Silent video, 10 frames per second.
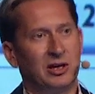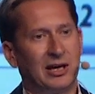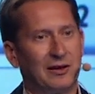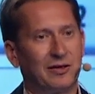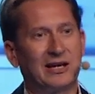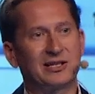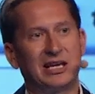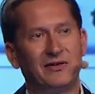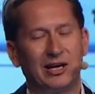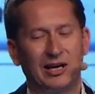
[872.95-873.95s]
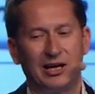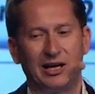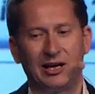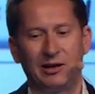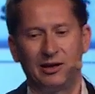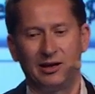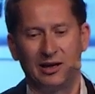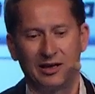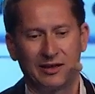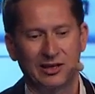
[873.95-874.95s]
and Thanksgiving
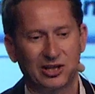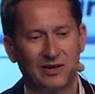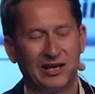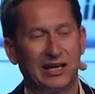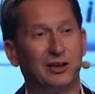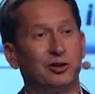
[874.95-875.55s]
in